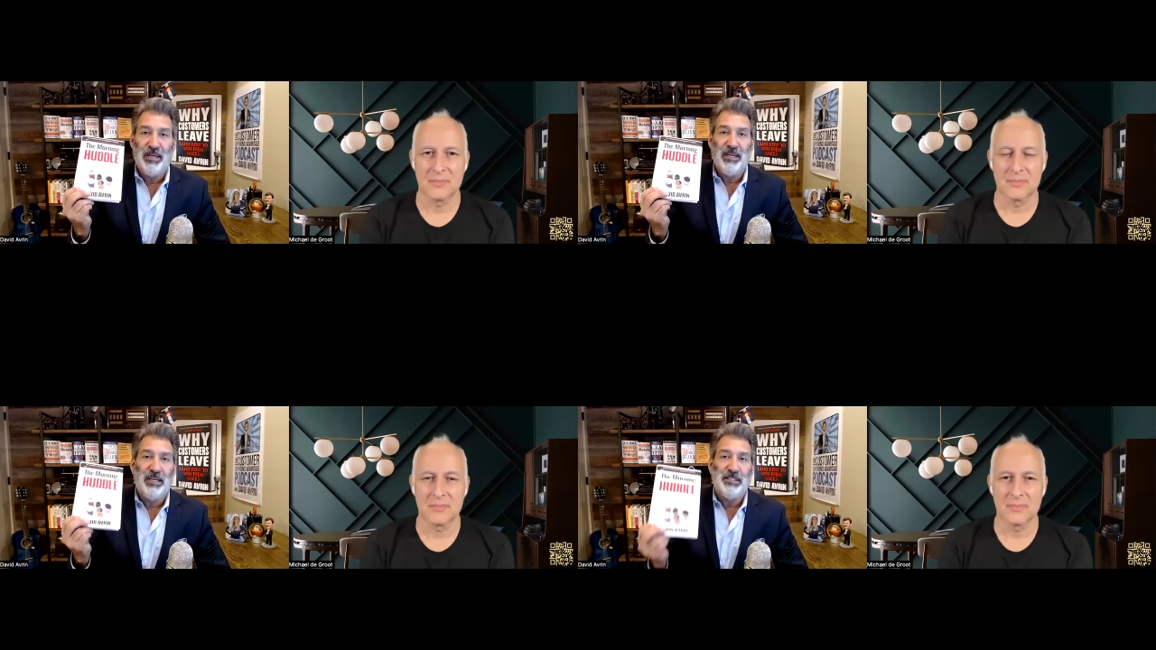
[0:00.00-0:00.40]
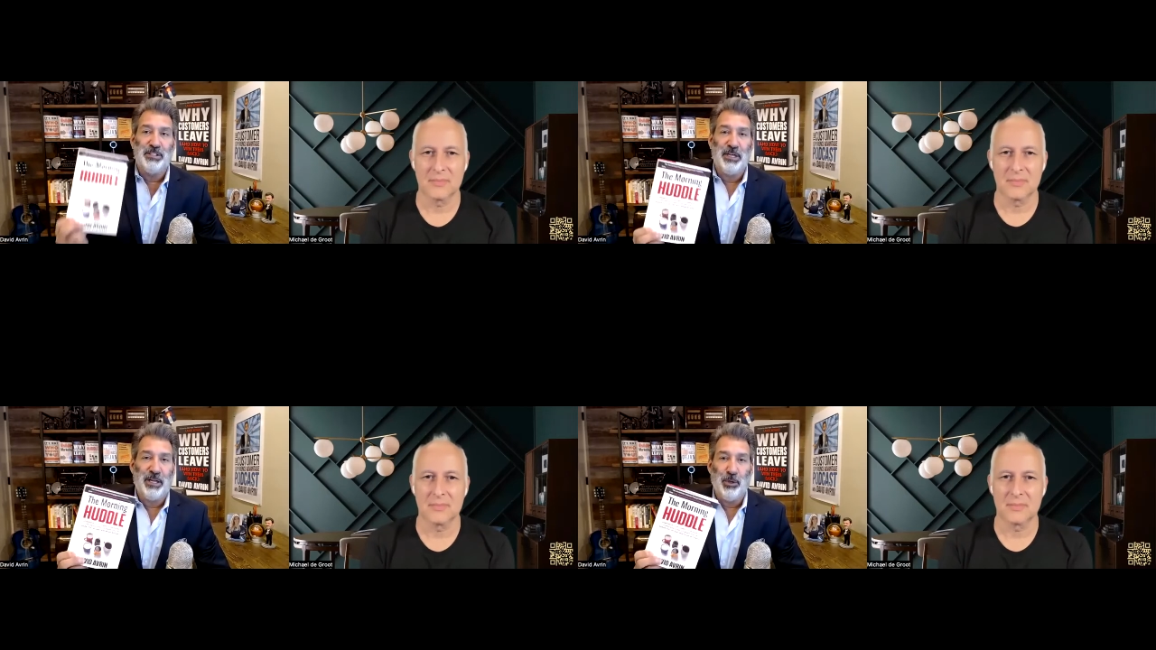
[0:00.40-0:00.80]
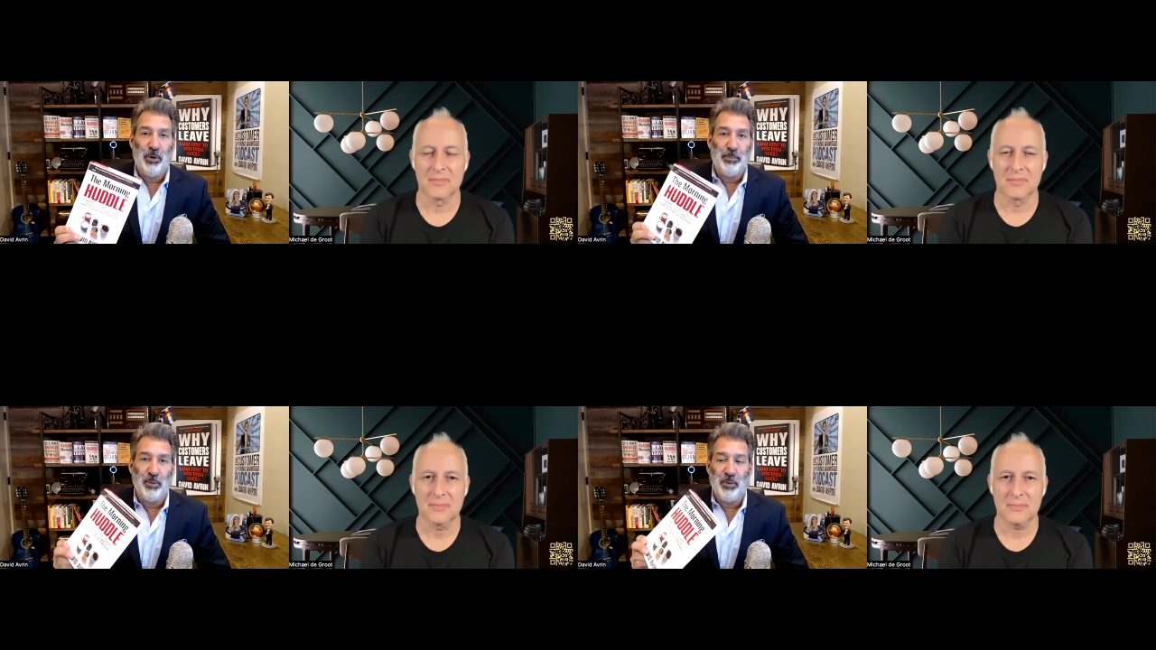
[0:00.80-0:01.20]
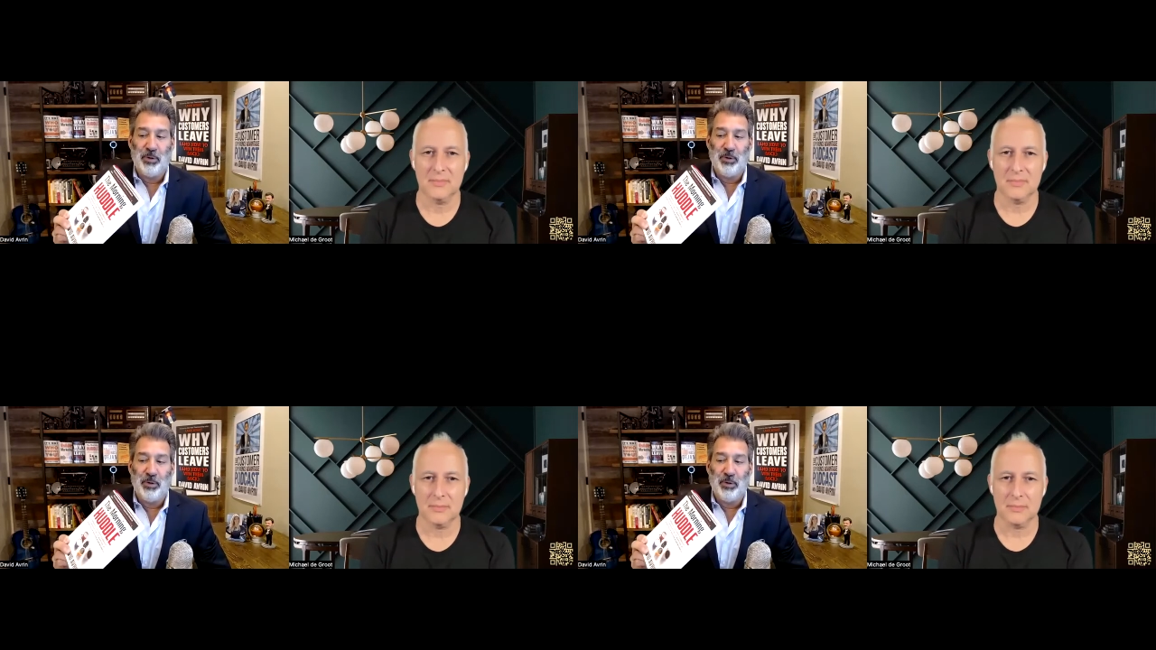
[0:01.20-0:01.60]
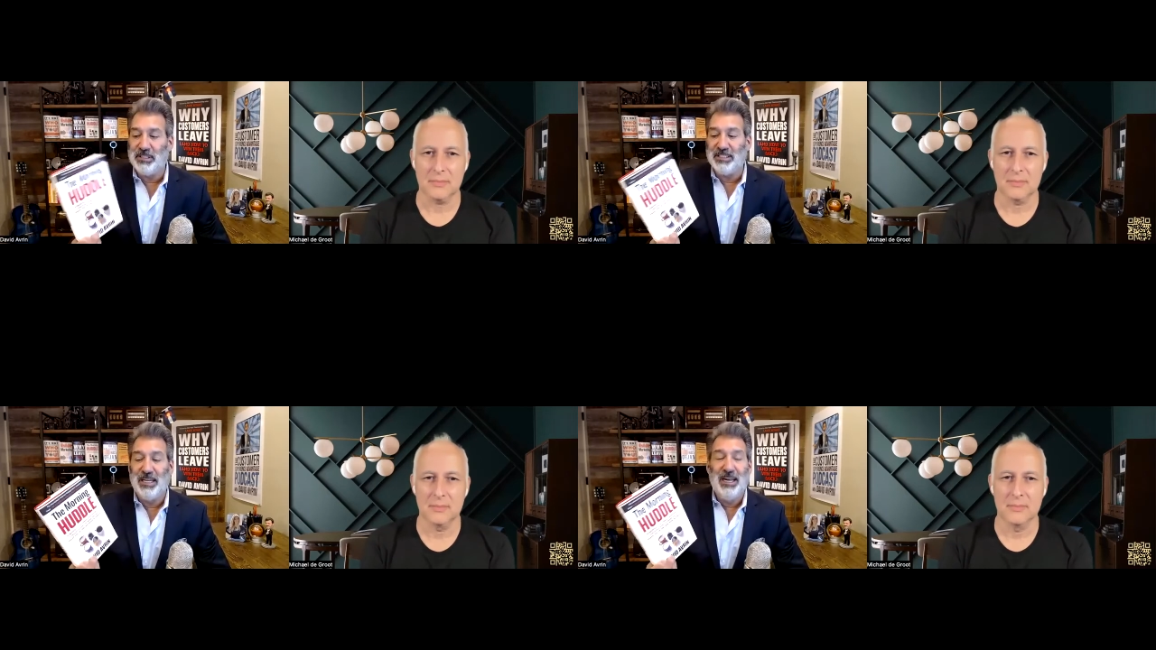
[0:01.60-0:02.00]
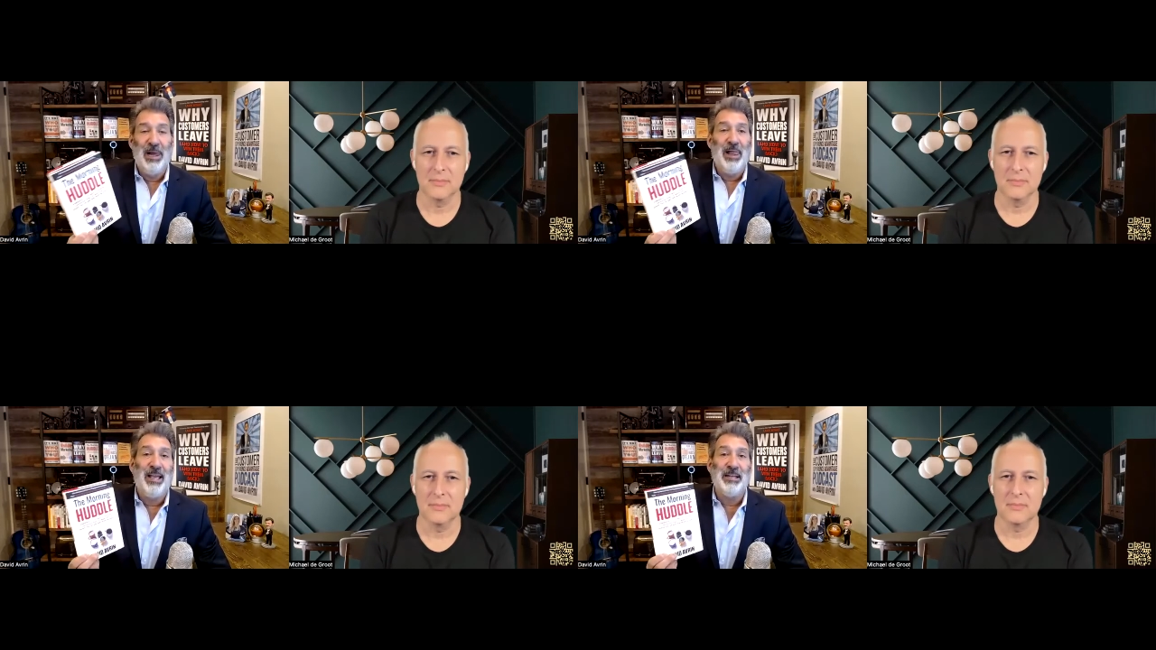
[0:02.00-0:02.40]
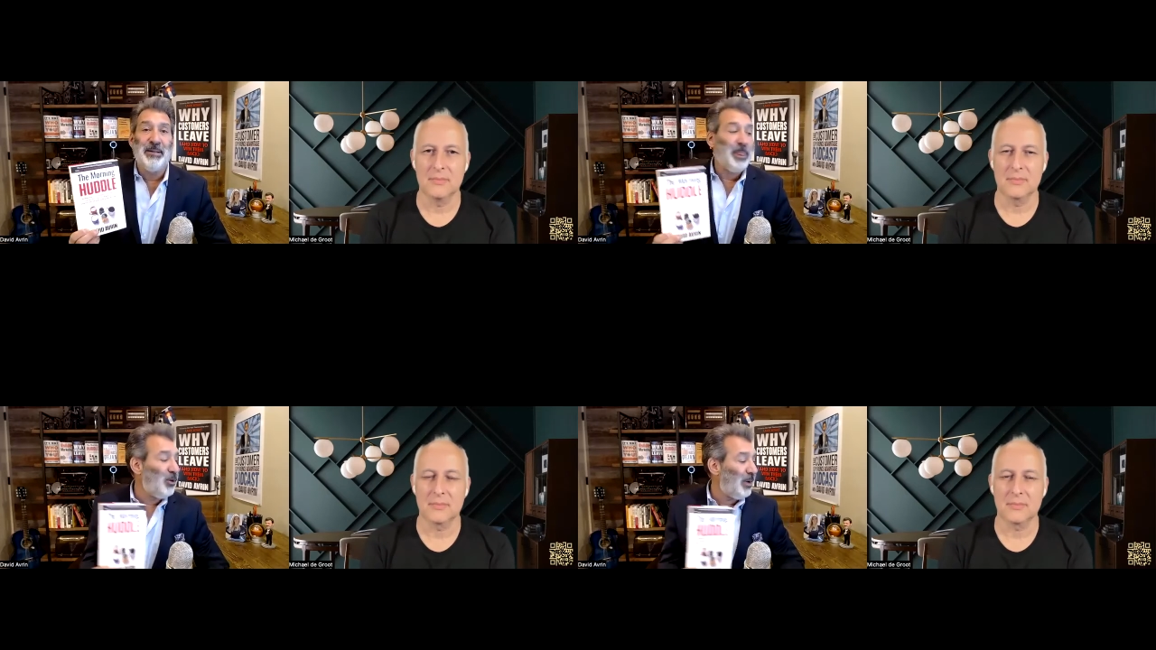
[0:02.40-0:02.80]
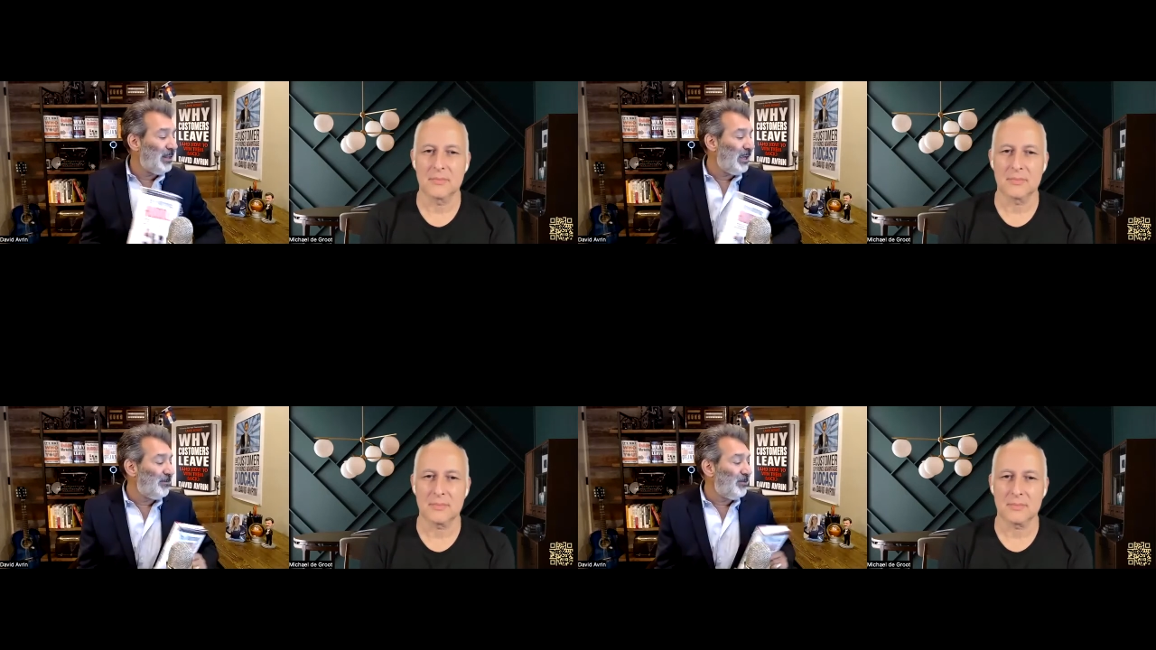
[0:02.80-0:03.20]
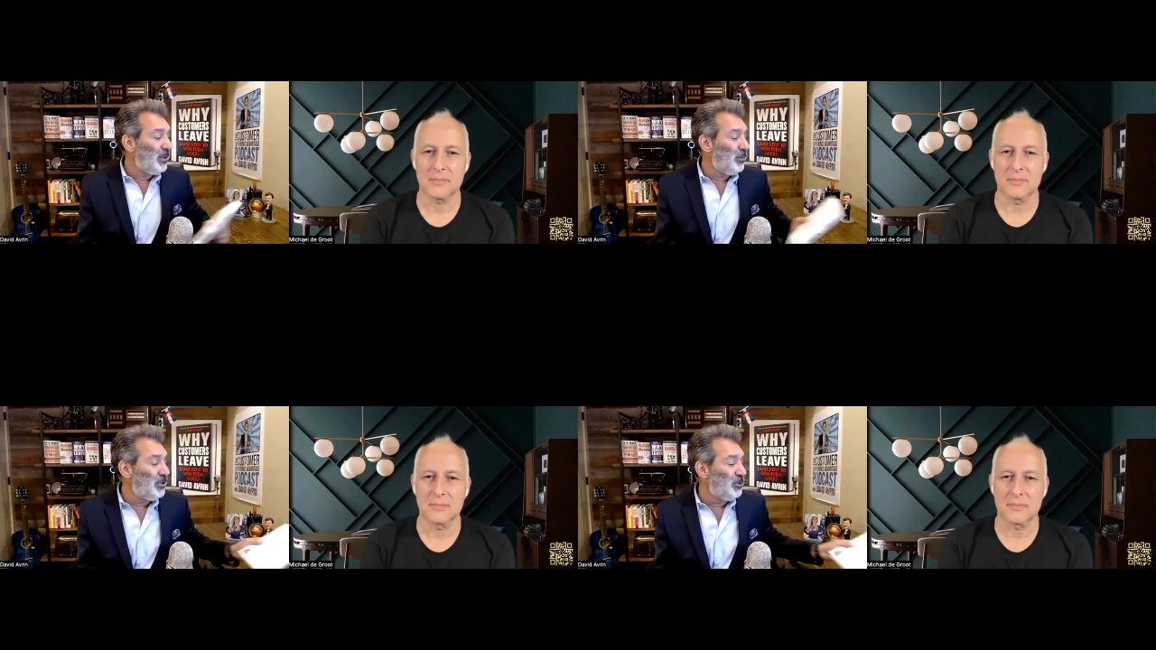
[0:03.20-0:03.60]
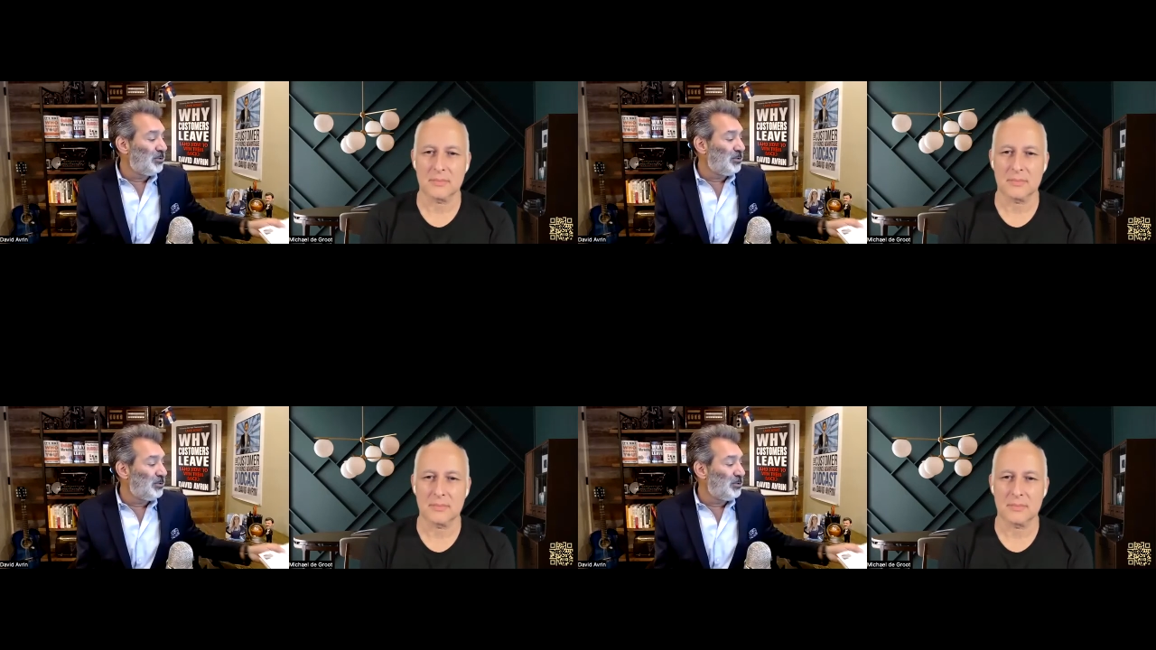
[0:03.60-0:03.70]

Speaker 1: and shake you up and win more business. And you know, I think everything we do is sort